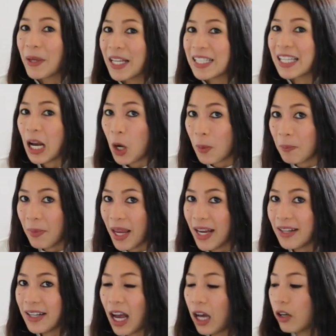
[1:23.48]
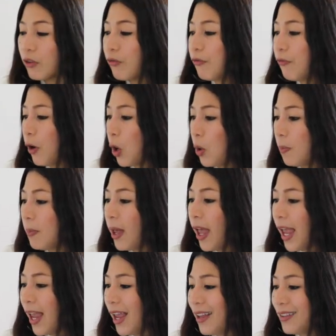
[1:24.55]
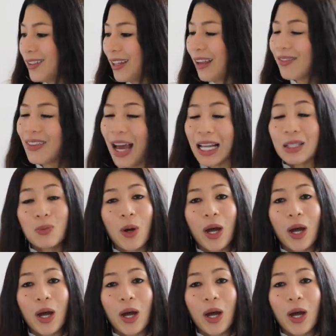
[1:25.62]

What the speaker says: pits are made out of foam, and that's